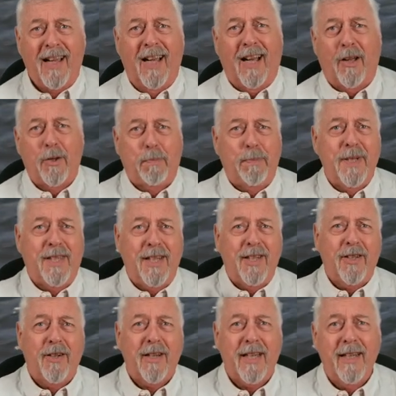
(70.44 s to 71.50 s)
I was busy
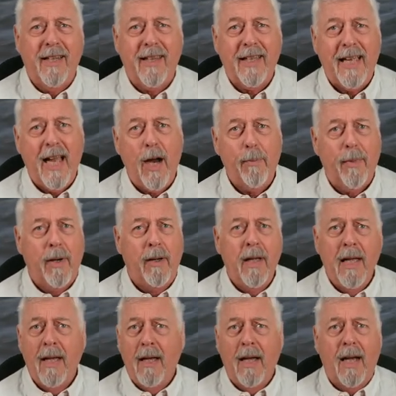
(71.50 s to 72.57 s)
talking to the camera.
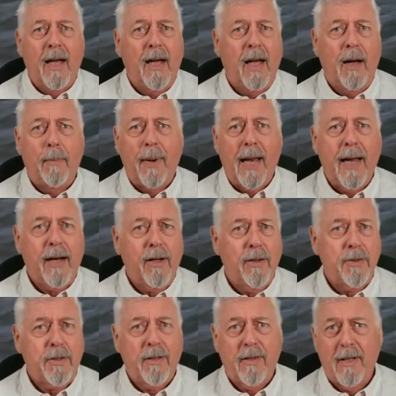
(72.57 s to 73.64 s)
A black
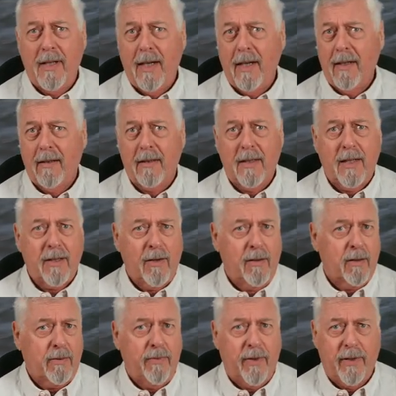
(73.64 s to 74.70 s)
ghost on the dangle doesn't
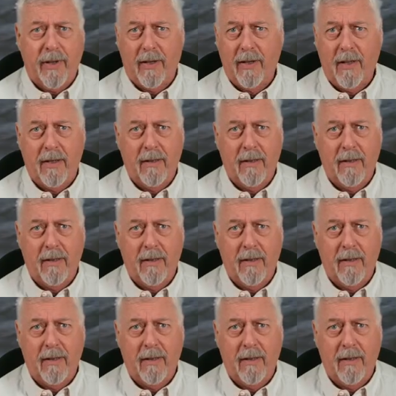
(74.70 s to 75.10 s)
look very good,